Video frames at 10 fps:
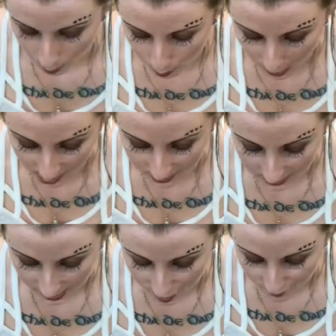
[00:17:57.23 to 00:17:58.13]
But
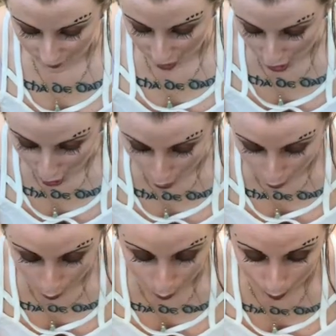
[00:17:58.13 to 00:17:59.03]
if
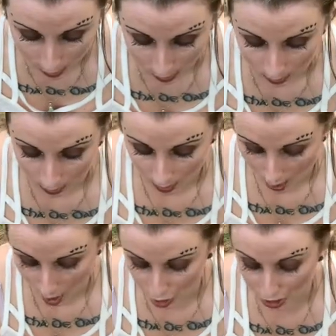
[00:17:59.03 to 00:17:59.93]
you
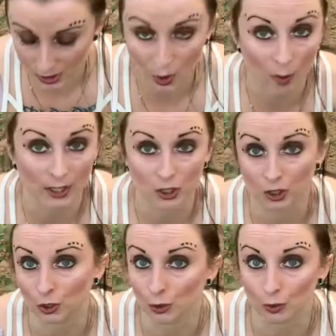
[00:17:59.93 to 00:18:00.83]
are just going
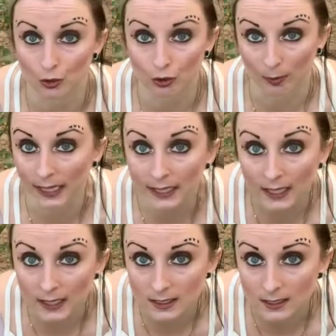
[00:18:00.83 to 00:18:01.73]
to drink
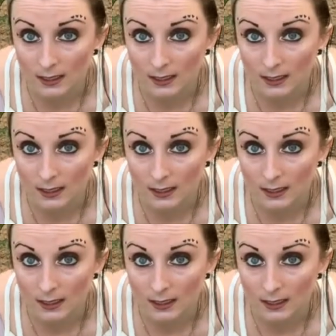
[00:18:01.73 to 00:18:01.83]
it